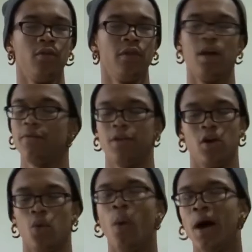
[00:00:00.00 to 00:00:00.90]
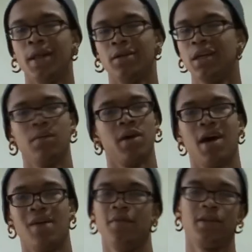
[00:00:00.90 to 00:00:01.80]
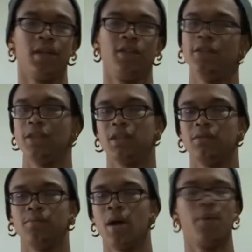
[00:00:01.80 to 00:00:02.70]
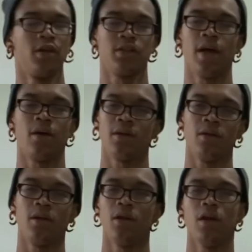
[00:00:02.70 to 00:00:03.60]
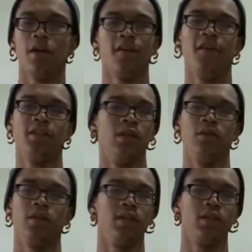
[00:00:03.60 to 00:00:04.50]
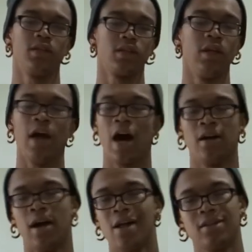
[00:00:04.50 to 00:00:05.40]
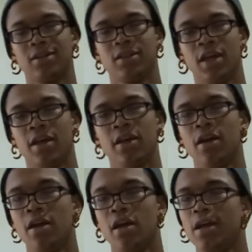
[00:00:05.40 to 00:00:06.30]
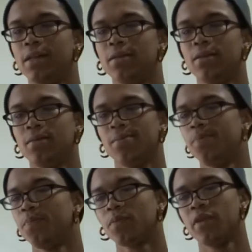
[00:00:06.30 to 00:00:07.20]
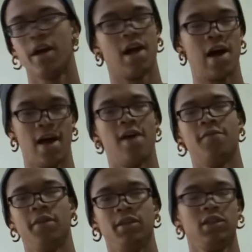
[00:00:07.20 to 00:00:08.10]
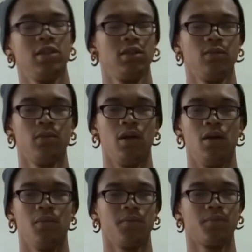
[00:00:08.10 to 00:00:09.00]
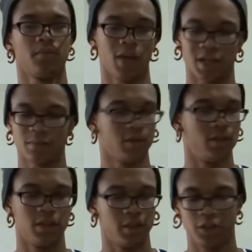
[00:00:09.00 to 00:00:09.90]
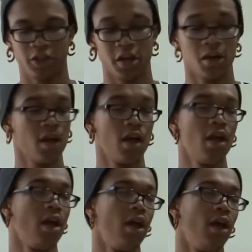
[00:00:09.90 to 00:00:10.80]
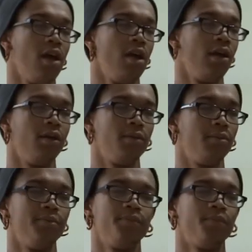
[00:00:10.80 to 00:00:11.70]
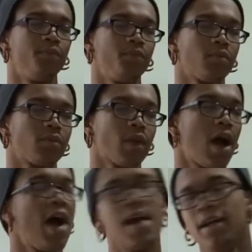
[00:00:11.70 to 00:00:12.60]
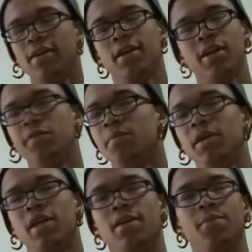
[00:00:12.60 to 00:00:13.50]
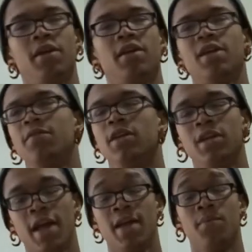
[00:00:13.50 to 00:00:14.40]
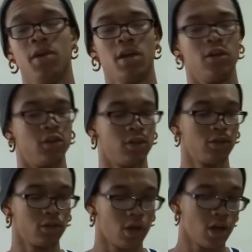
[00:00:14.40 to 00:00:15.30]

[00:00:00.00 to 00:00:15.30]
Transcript: they don't even know why they're telling me I have this. It's just my personality fits under these guidelines to say that I have this, you know, this shit. And I hate it even being given a name, because